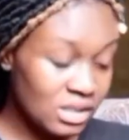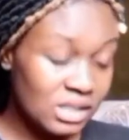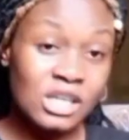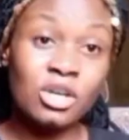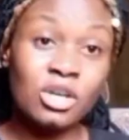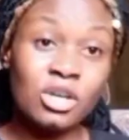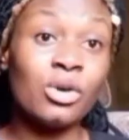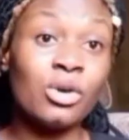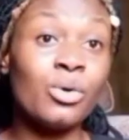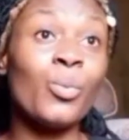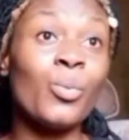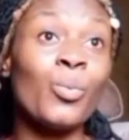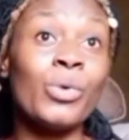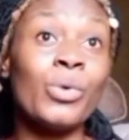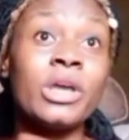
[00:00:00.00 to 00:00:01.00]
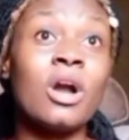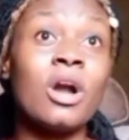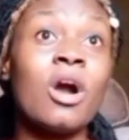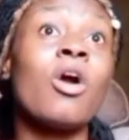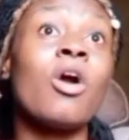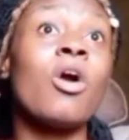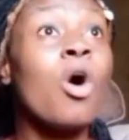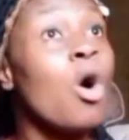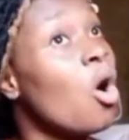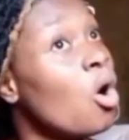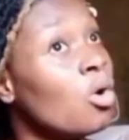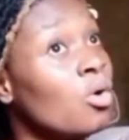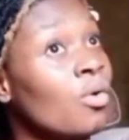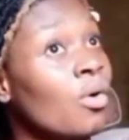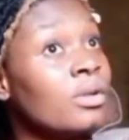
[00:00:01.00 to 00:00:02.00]
See, we are
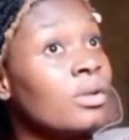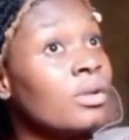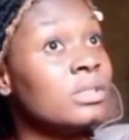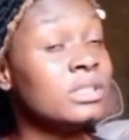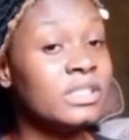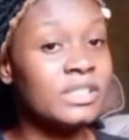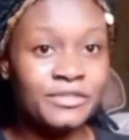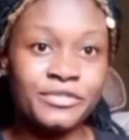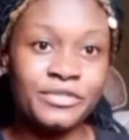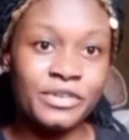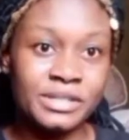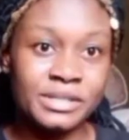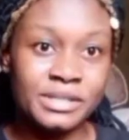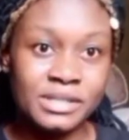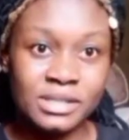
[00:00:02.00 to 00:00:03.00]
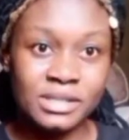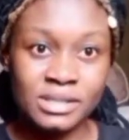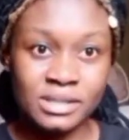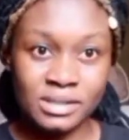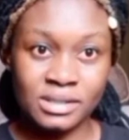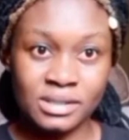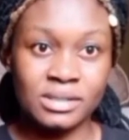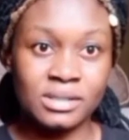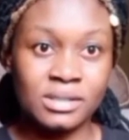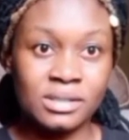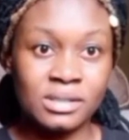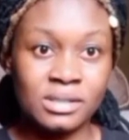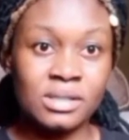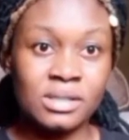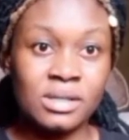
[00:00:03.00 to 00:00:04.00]
all different.
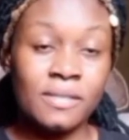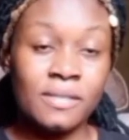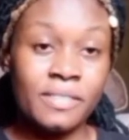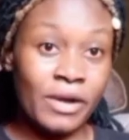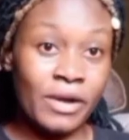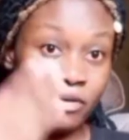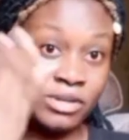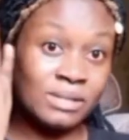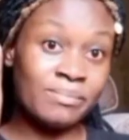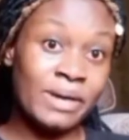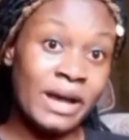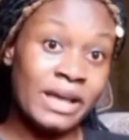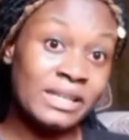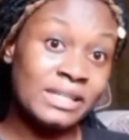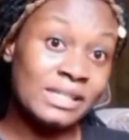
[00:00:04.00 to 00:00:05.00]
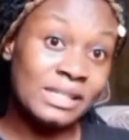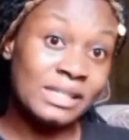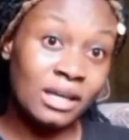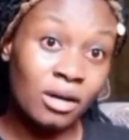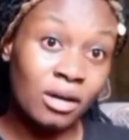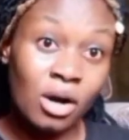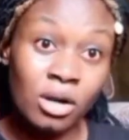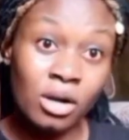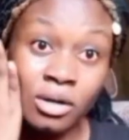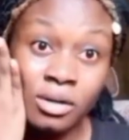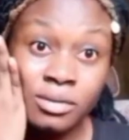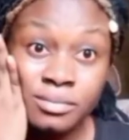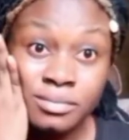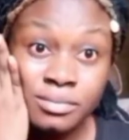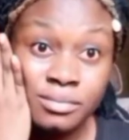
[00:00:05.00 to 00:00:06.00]
There is my skin
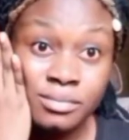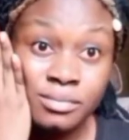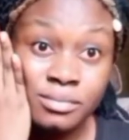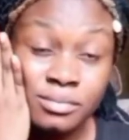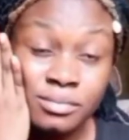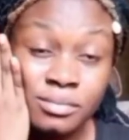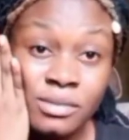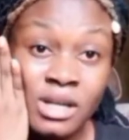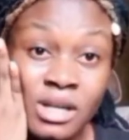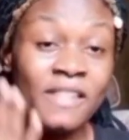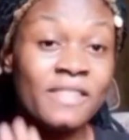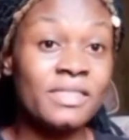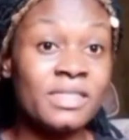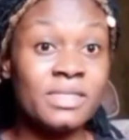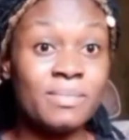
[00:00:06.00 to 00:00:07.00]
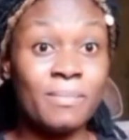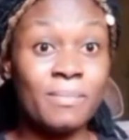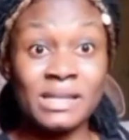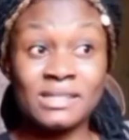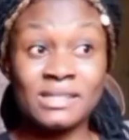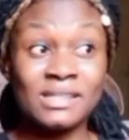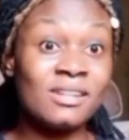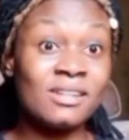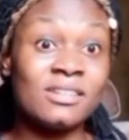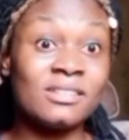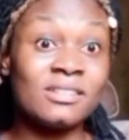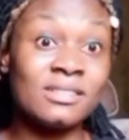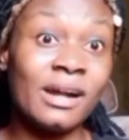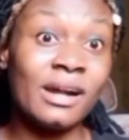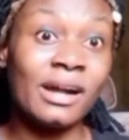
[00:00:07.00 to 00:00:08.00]
color. My sister
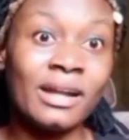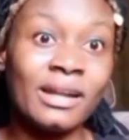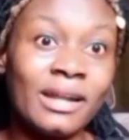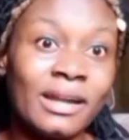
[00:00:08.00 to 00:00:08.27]
is darker